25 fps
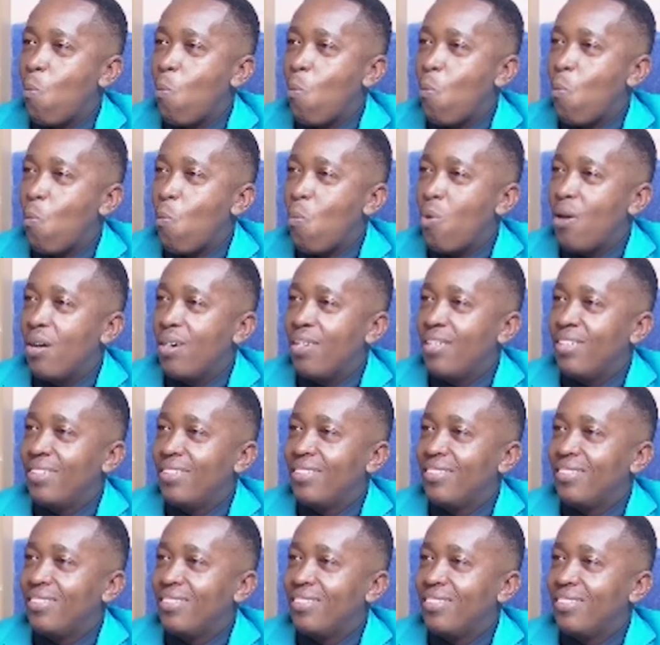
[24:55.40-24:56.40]

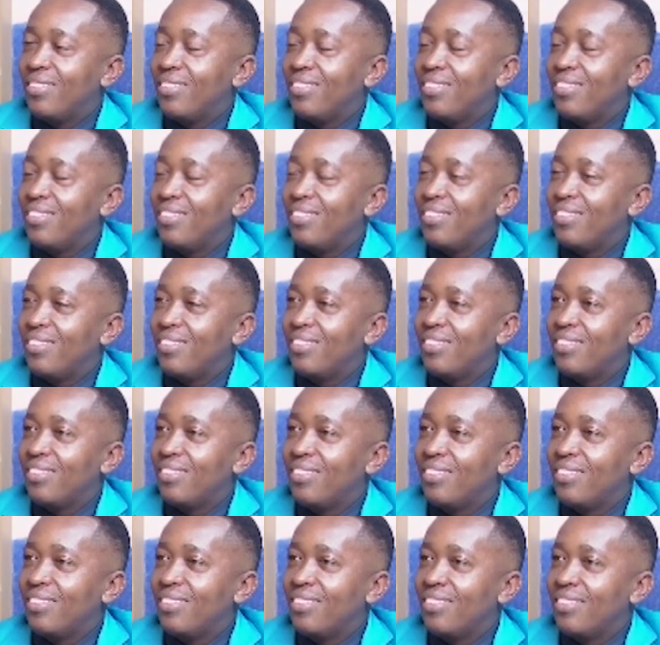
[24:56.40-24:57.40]

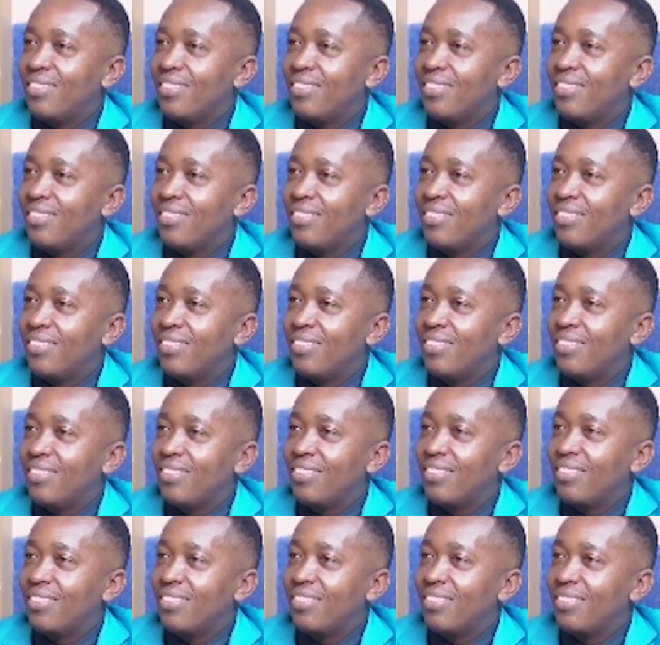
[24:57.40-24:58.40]

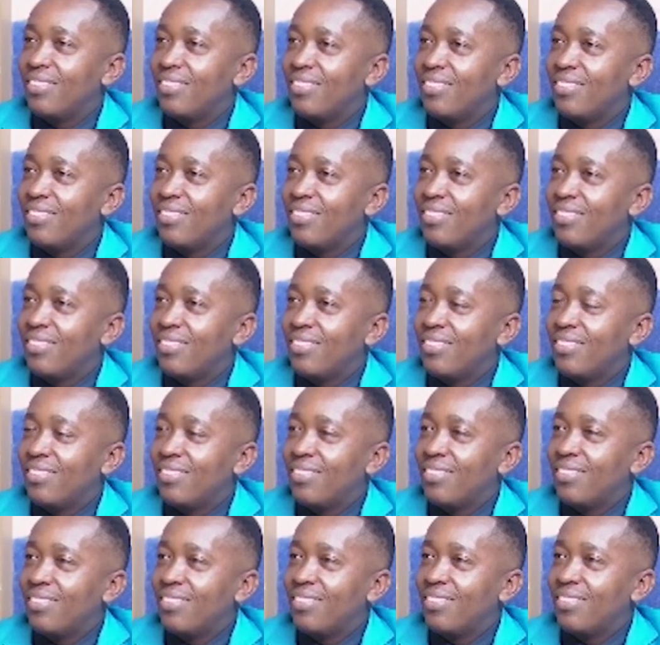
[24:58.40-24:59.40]

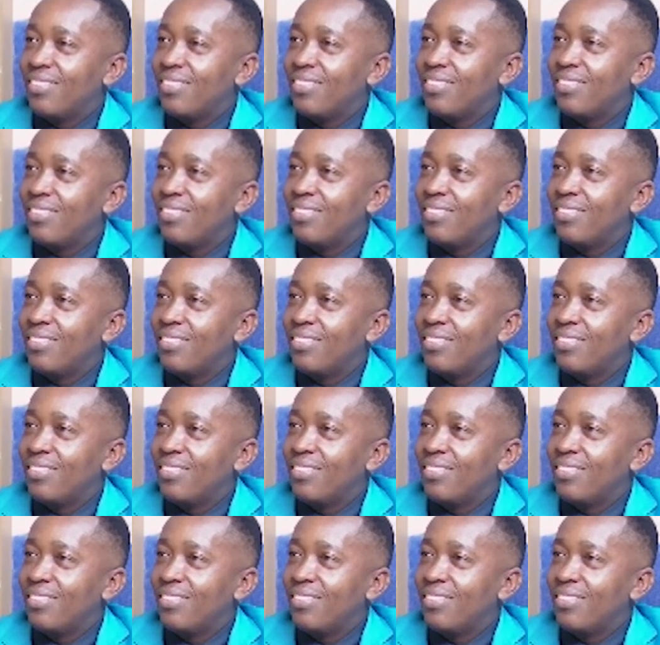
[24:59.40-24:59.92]
The person shown says nothing.